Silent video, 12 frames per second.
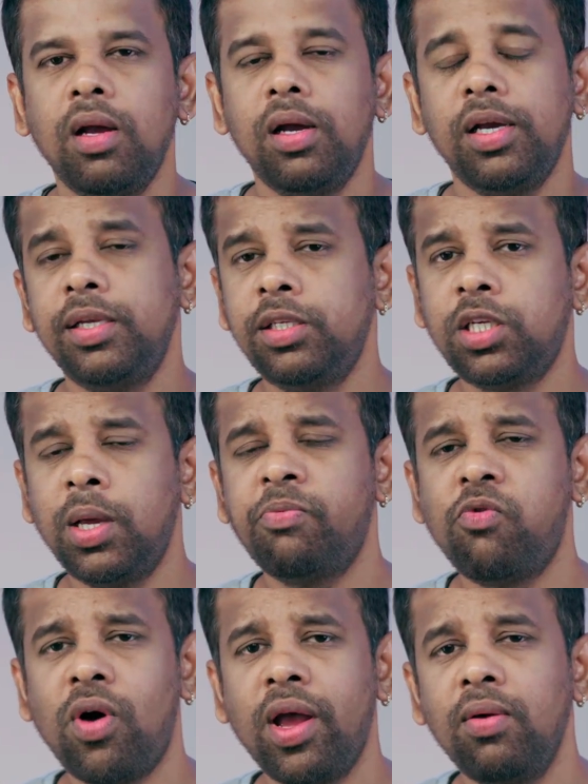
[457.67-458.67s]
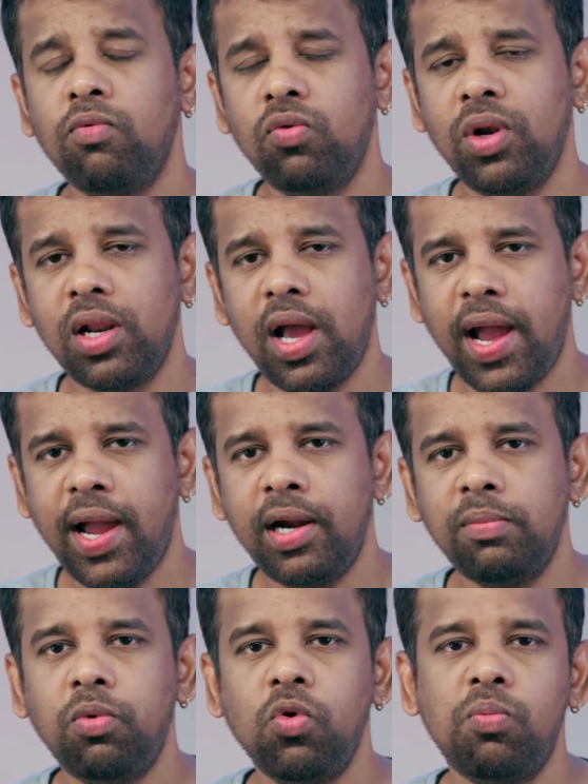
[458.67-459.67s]
In step 5, we will add
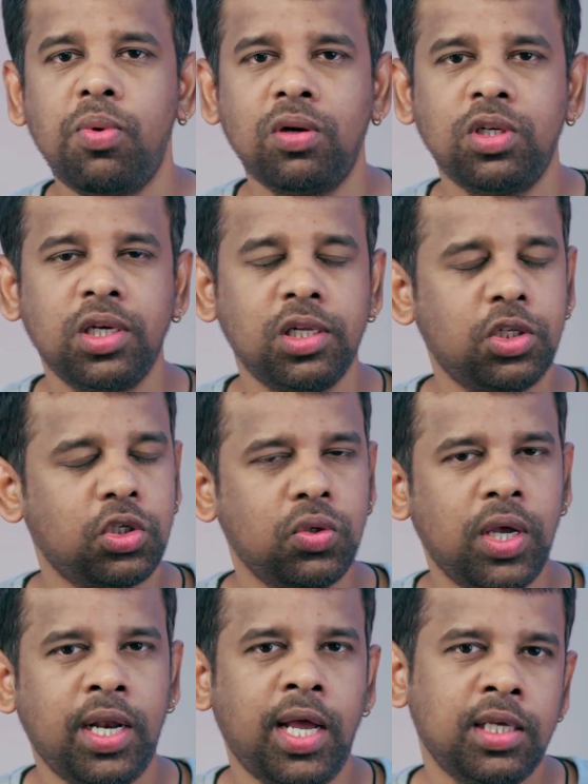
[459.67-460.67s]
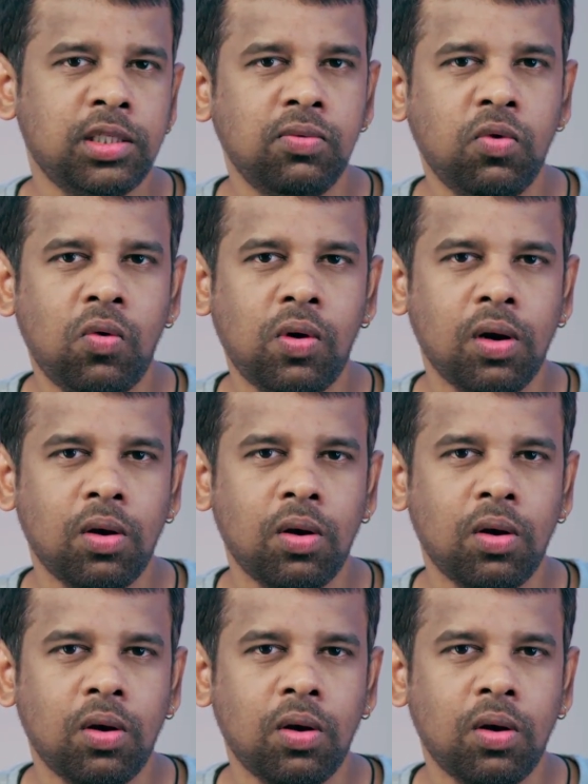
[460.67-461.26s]
blue particles to enhance the overall